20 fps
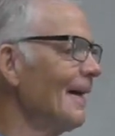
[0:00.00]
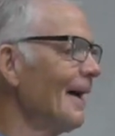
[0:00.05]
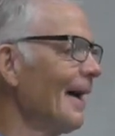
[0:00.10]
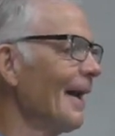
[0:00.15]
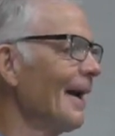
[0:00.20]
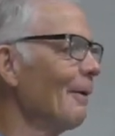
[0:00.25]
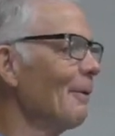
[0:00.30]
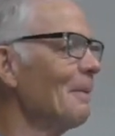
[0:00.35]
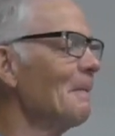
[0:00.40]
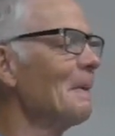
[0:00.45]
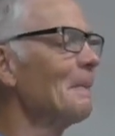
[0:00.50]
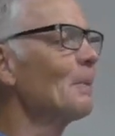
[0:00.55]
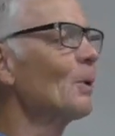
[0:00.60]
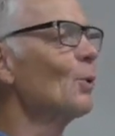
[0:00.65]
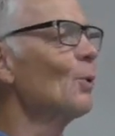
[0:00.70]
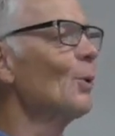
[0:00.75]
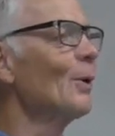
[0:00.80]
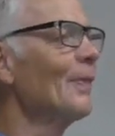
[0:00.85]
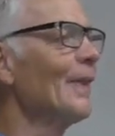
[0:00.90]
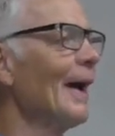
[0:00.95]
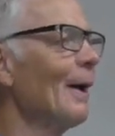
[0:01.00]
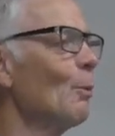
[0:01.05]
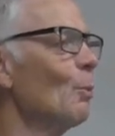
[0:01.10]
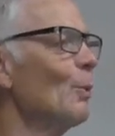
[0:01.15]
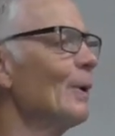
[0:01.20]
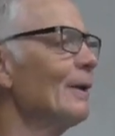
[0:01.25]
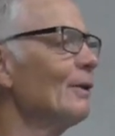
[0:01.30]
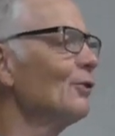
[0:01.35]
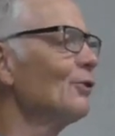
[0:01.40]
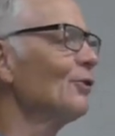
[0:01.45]
And I remember going that
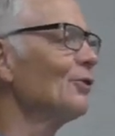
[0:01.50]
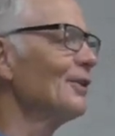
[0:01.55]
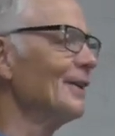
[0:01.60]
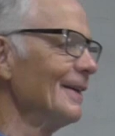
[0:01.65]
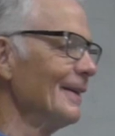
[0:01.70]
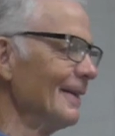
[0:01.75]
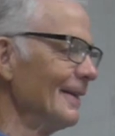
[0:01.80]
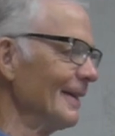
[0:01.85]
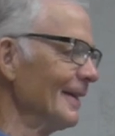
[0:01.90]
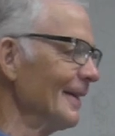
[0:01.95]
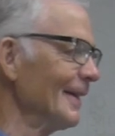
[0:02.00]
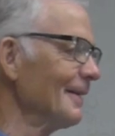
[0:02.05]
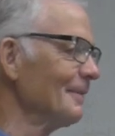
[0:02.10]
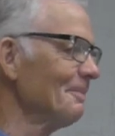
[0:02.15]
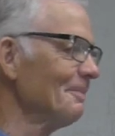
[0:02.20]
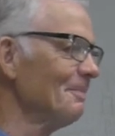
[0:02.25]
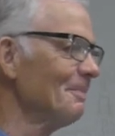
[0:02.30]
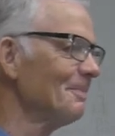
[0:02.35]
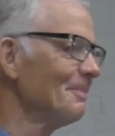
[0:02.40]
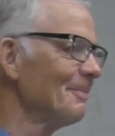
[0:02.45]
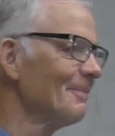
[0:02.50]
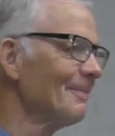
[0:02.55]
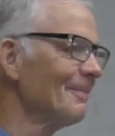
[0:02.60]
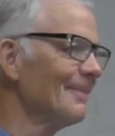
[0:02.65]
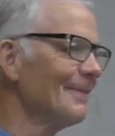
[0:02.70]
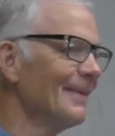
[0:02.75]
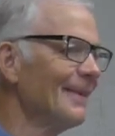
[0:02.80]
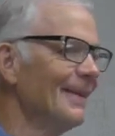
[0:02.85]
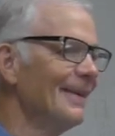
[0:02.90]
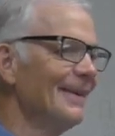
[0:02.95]
Wednesday then
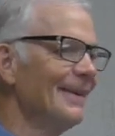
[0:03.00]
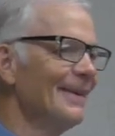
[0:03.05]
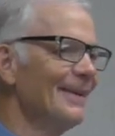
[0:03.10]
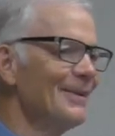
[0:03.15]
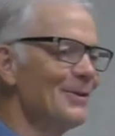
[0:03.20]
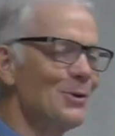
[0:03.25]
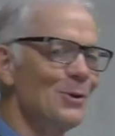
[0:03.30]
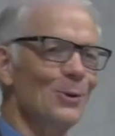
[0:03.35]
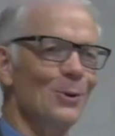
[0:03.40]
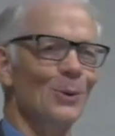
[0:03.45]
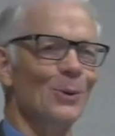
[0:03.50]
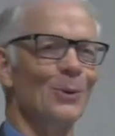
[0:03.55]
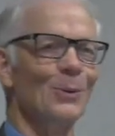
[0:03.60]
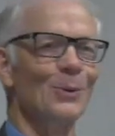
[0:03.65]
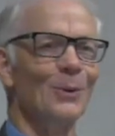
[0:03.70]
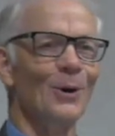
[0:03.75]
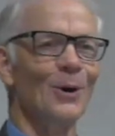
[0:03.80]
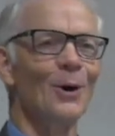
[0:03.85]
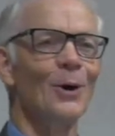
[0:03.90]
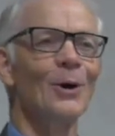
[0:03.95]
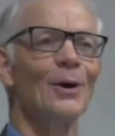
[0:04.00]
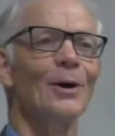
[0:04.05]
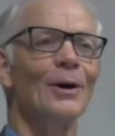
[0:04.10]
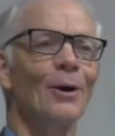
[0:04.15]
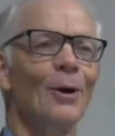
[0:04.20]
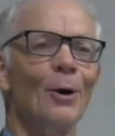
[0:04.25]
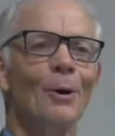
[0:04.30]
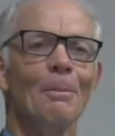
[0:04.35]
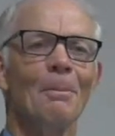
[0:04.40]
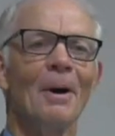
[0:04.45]
to
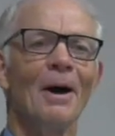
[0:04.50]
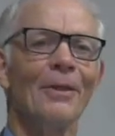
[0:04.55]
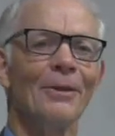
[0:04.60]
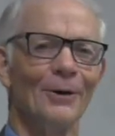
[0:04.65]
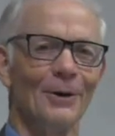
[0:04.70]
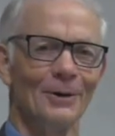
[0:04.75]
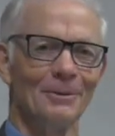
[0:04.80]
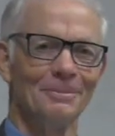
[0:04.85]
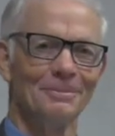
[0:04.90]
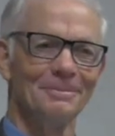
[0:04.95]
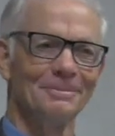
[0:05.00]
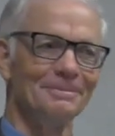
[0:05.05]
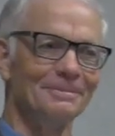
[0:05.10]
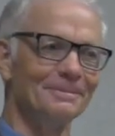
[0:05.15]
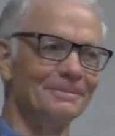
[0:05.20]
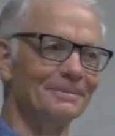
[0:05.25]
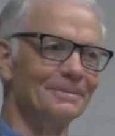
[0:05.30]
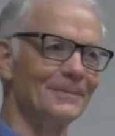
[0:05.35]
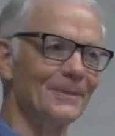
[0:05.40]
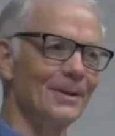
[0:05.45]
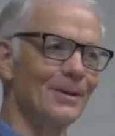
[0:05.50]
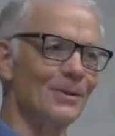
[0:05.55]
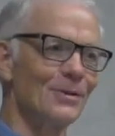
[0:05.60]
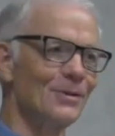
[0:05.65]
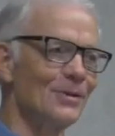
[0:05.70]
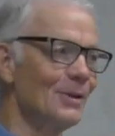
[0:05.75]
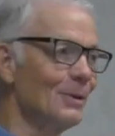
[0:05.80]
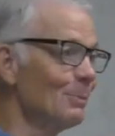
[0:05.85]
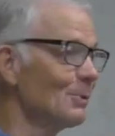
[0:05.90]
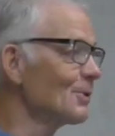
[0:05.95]
her mother because
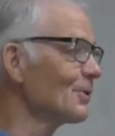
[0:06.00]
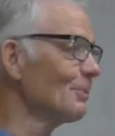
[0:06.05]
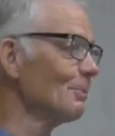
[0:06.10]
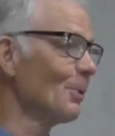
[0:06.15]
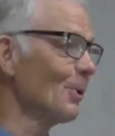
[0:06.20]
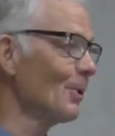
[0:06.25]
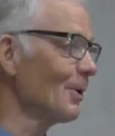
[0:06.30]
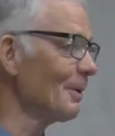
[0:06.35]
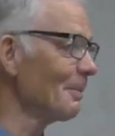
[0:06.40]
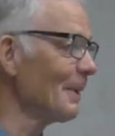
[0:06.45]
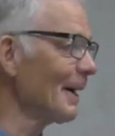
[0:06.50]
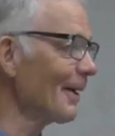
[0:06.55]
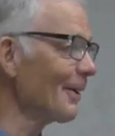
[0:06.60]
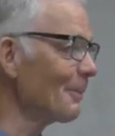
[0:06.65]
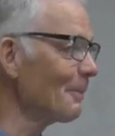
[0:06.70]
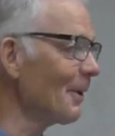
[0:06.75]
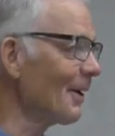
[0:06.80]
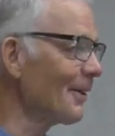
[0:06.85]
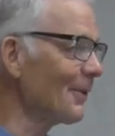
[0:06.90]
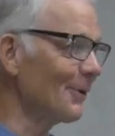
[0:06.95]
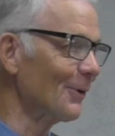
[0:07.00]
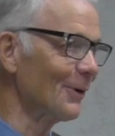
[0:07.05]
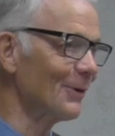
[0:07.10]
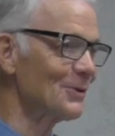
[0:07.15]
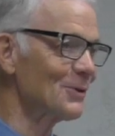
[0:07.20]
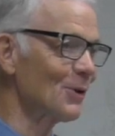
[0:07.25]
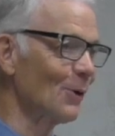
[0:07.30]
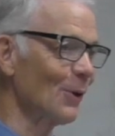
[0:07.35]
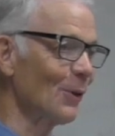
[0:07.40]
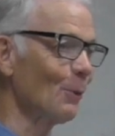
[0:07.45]
she was burdened about her mother.
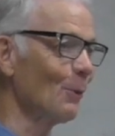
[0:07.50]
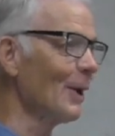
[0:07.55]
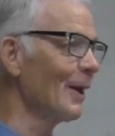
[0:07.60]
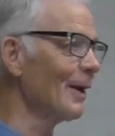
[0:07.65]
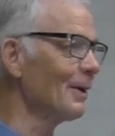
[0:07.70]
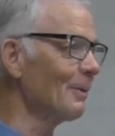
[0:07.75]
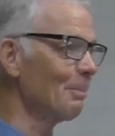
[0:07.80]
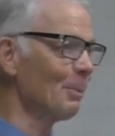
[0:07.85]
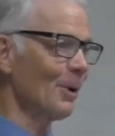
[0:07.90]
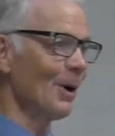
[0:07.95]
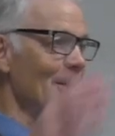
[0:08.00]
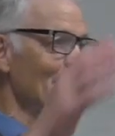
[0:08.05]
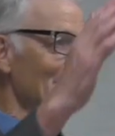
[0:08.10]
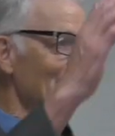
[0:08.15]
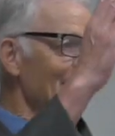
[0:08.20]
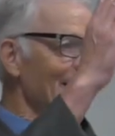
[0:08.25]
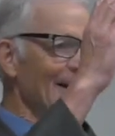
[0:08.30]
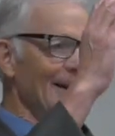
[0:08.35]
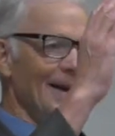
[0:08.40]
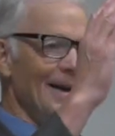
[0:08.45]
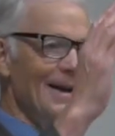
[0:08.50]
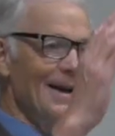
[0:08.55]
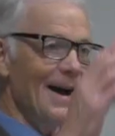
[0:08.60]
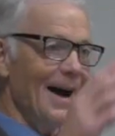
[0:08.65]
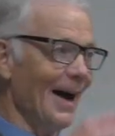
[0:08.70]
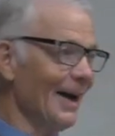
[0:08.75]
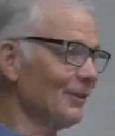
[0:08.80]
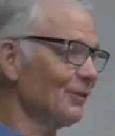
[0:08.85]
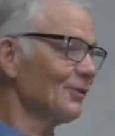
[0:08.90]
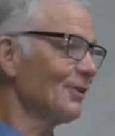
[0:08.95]
And so on the way to prayer meeting,
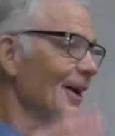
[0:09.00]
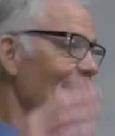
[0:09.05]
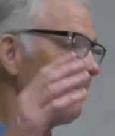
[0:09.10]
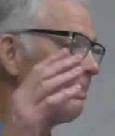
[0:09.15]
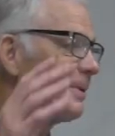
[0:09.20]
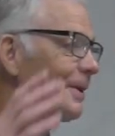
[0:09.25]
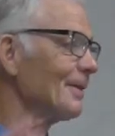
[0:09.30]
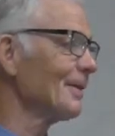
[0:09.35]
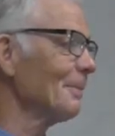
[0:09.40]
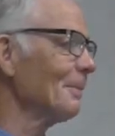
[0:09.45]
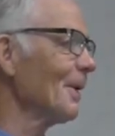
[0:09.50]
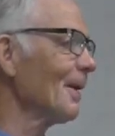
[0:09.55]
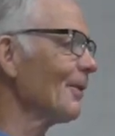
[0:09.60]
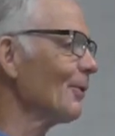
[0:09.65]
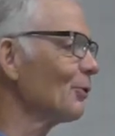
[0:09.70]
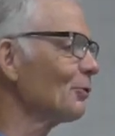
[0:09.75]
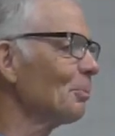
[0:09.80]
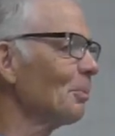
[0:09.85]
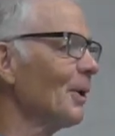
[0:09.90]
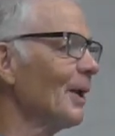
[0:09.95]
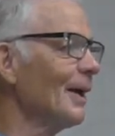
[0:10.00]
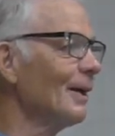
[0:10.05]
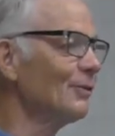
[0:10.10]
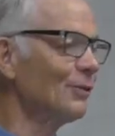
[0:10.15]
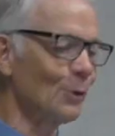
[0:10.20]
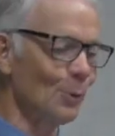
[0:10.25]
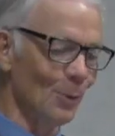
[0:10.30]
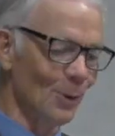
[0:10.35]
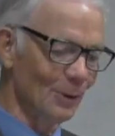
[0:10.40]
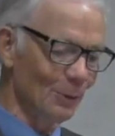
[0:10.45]
I stopped at the mother's place
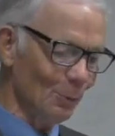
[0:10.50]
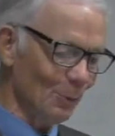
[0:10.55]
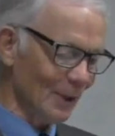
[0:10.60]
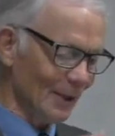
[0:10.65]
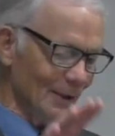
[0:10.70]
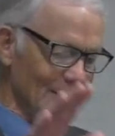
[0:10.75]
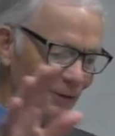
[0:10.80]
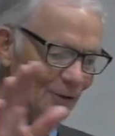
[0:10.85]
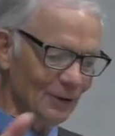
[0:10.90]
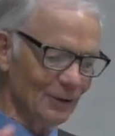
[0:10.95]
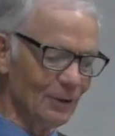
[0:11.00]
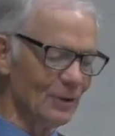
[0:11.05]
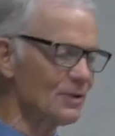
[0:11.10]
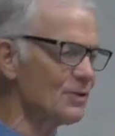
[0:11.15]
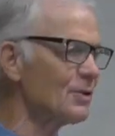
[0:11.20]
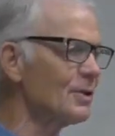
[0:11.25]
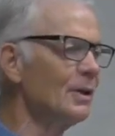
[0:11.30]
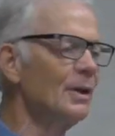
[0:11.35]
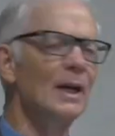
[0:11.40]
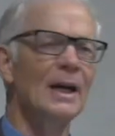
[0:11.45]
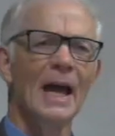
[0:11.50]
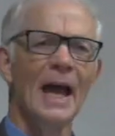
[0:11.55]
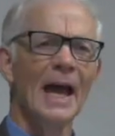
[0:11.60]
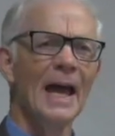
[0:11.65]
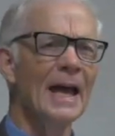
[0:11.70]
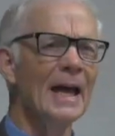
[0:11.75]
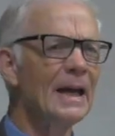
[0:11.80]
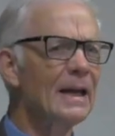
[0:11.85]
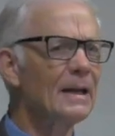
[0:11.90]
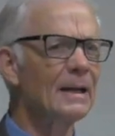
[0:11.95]
going to witness until she
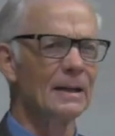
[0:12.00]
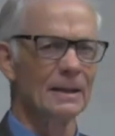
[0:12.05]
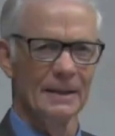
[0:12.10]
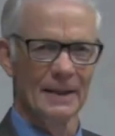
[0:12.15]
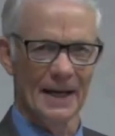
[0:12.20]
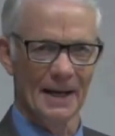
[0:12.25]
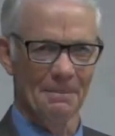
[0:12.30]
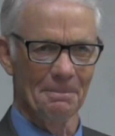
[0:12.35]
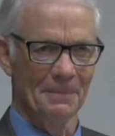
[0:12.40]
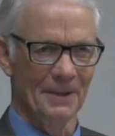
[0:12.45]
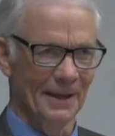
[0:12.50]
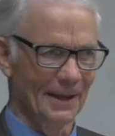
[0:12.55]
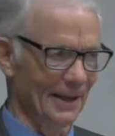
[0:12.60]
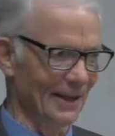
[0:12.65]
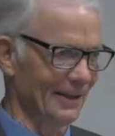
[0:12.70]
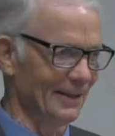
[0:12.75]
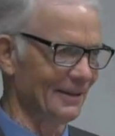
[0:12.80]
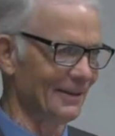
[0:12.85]
hated that man,